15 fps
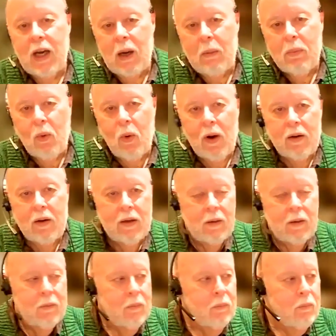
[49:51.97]
Airport
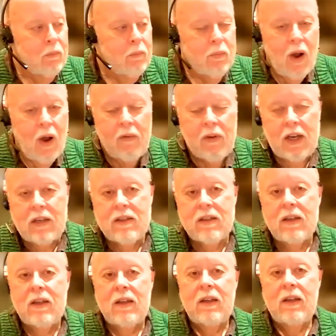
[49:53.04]
in Providence,